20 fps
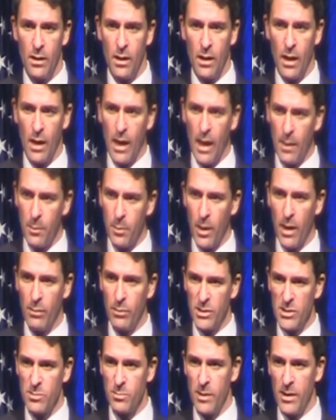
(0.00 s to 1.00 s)
uh, I
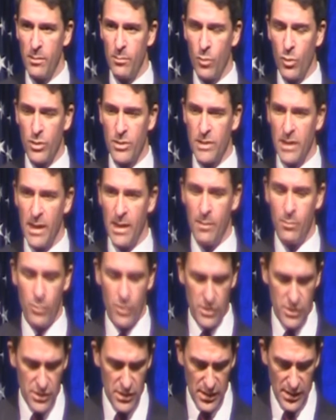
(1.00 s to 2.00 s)
probably spend more time
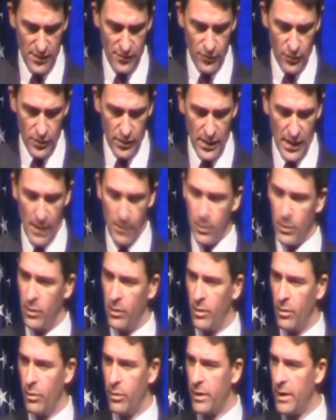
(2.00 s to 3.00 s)
with Steve on Capitol
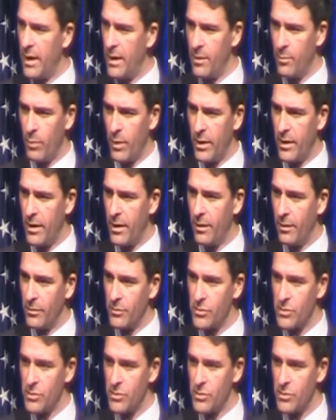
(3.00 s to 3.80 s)
Hill than anybody else.